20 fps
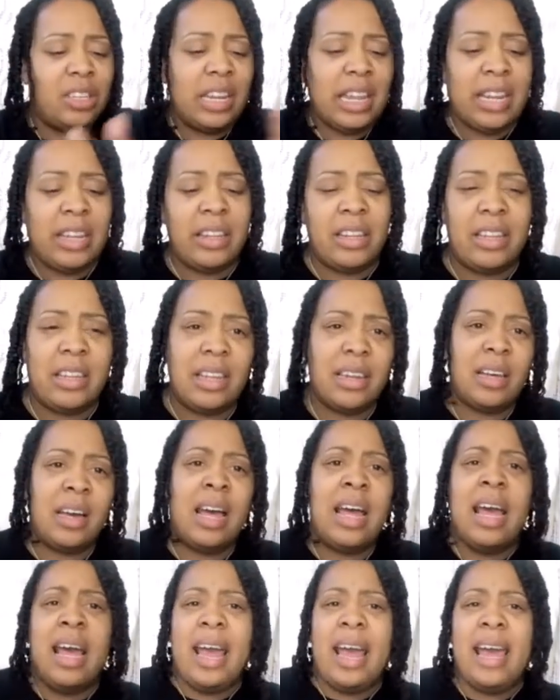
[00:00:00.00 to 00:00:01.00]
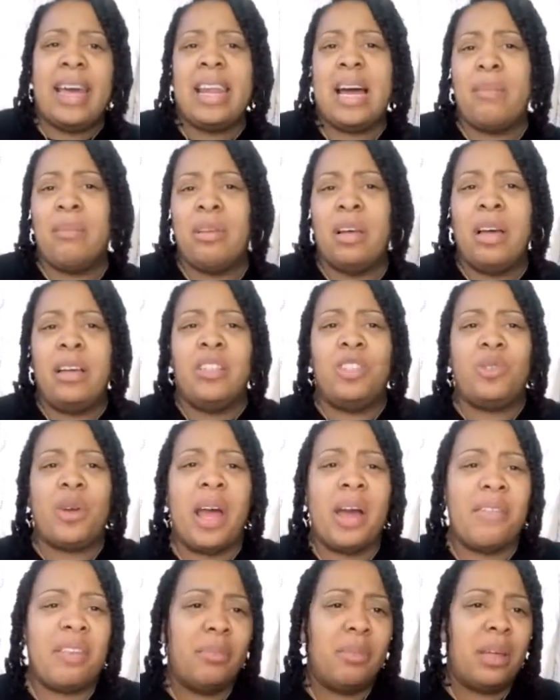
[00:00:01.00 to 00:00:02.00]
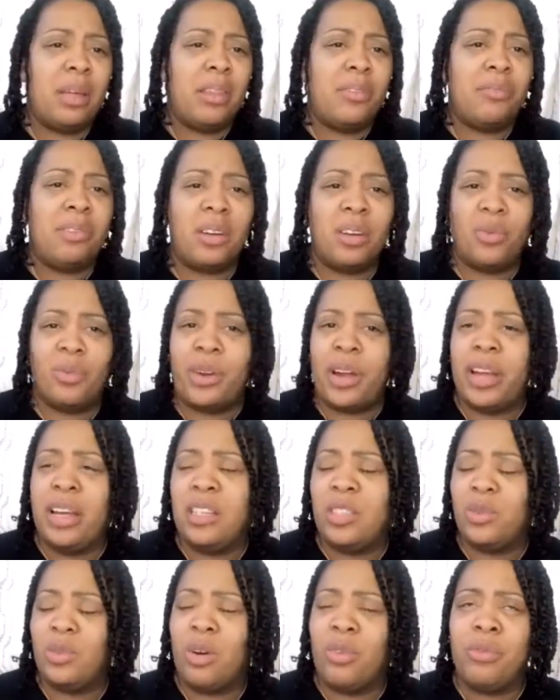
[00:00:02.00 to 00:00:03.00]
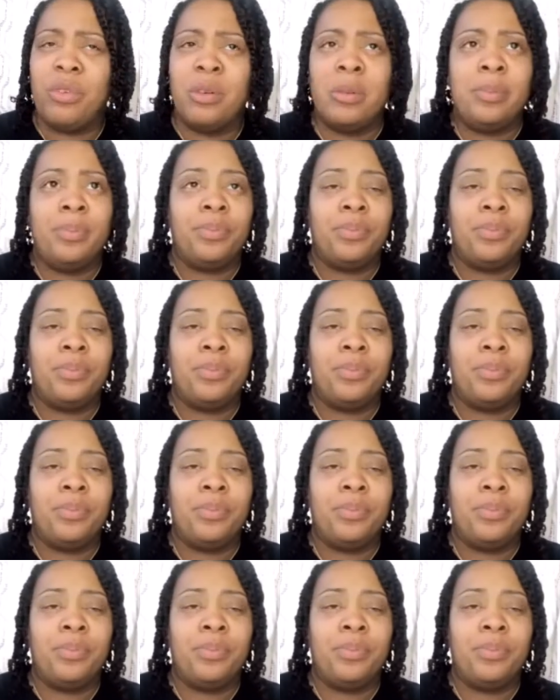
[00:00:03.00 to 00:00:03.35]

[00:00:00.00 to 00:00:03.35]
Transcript: And, and I'm driving a motherfucking Range Rover.